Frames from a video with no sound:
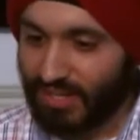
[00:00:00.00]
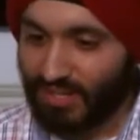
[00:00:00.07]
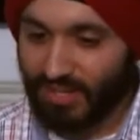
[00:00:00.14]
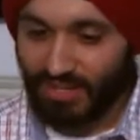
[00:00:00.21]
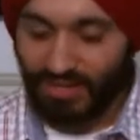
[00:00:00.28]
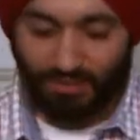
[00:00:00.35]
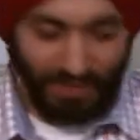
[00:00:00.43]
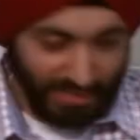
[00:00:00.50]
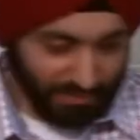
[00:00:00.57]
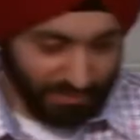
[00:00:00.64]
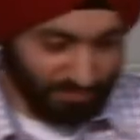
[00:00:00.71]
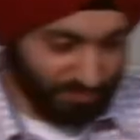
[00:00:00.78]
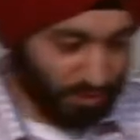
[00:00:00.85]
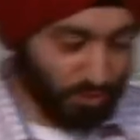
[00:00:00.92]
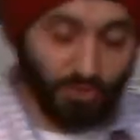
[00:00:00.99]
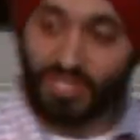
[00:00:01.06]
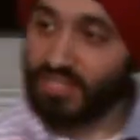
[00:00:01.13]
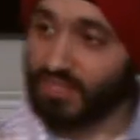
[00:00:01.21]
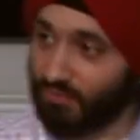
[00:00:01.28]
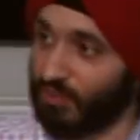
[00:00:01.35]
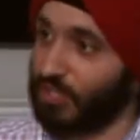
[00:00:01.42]
while
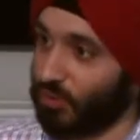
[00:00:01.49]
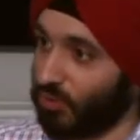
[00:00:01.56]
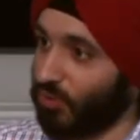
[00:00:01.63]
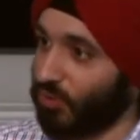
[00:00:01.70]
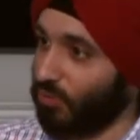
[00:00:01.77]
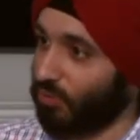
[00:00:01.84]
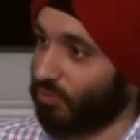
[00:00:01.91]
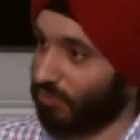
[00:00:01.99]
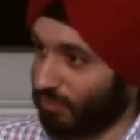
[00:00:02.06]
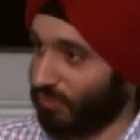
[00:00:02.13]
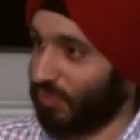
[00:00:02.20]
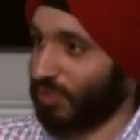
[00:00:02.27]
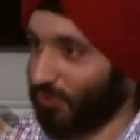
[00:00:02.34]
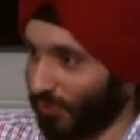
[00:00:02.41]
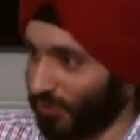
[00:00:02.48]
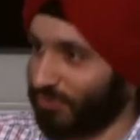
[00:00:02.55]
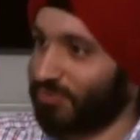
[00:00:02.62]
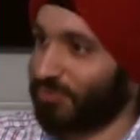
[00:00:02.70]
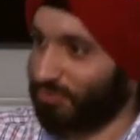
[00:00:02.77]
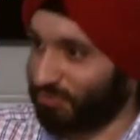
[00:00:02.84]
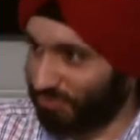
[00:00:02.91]
shooting the video, which
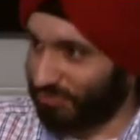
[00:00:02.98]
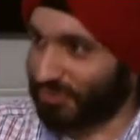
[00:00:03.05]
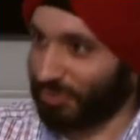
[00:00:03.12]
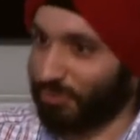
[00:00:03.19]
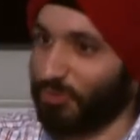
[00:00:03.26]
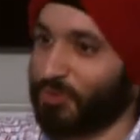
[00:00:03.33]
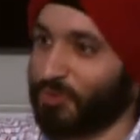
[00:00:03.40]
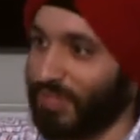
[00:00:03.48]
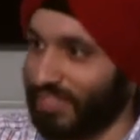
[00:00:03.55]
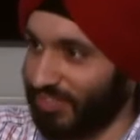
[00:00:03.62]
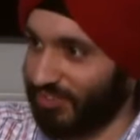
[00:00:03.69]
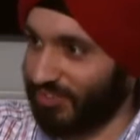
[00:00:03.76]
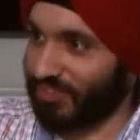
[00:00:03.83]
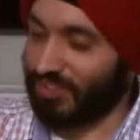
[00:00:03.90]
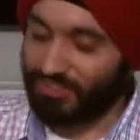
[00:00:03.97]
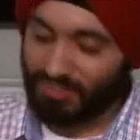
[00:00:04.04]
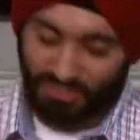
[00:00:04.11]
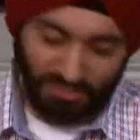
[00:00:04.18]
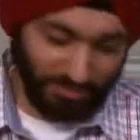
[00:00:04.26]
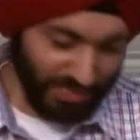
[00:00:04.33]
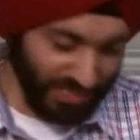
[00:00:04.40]
was supposed to be an
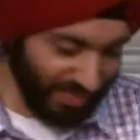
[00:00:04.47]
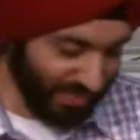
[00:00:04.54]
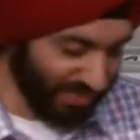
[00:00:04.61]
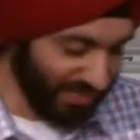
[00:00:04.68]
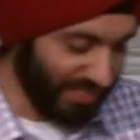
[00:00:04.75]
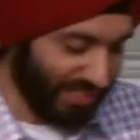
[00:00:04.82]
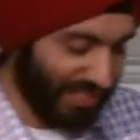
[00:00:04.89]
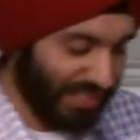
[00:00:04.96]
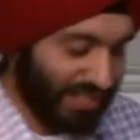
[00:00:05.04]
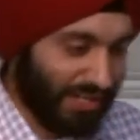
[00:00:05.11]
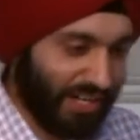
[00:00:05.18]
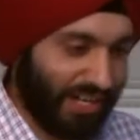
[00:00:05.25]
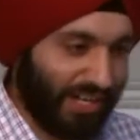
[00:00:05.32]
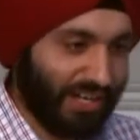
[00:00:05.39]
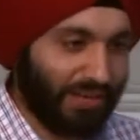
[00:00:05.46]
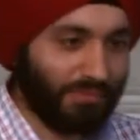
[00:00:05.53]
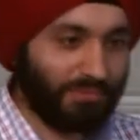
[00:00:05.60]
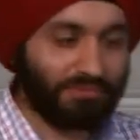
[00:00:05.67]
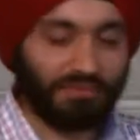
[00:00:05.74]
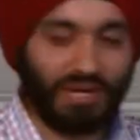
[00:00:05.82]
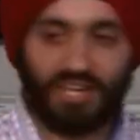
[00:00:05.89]
instruction material,
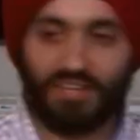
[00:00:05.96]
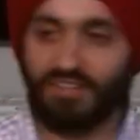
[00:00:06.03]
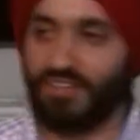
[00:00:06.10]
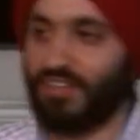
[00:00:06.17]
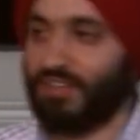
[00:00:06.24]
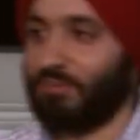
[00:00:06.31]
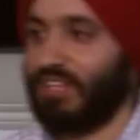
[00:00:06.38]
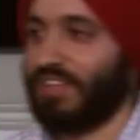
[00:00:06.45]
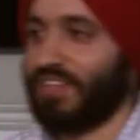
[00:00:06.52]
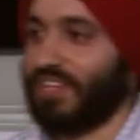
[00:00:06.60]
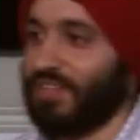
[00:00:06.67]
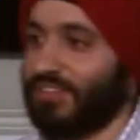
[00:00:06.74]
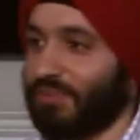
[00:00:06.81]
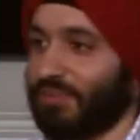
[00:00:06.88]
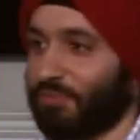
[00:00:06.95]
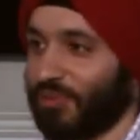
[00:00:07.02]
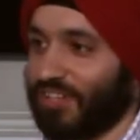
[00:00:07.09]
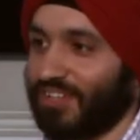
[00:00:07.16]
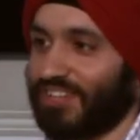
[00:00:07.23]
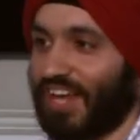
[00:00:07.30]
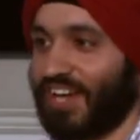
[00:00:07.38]
my intern basically just put
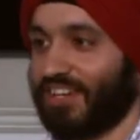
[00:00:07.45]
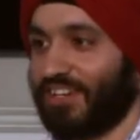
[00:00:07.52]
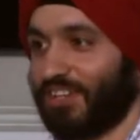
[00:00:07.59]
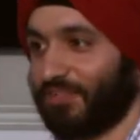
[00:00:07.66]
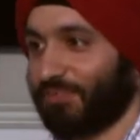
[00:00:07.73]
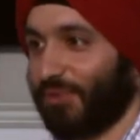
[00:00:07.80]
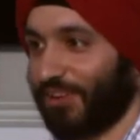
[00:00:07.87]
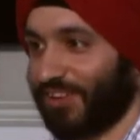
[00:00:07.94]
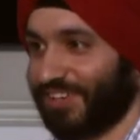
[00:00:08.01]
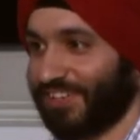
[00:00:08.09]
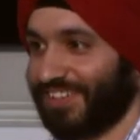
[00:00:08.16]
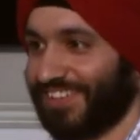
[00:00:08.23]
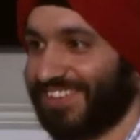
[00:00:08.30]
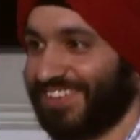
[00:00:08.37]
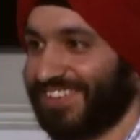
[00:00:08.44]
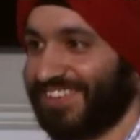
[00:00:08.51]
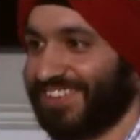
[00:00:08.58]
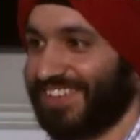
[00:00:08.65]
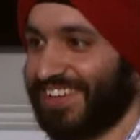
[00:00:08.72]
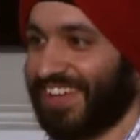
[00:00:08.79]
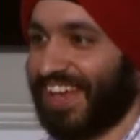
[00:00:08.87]
his hand in his pocket.
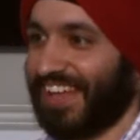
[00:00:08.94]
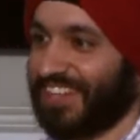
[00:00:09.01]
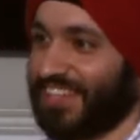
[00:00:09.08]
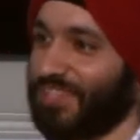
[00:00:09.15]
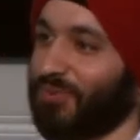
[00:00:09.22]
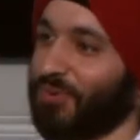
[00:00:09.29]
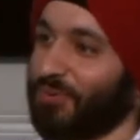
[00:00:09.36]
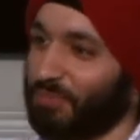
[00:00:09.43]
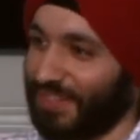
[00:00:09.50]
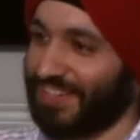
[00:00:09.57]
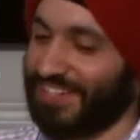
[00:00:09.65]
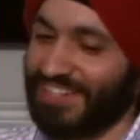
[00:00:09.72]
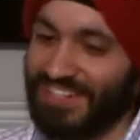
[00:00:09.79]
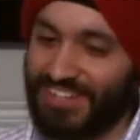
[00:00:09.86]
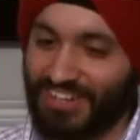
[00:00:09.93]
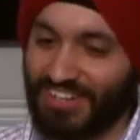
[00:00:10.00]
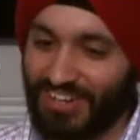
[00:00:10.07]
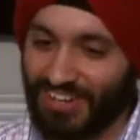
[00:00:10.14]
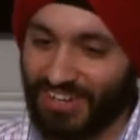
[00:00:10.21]
And then he was basically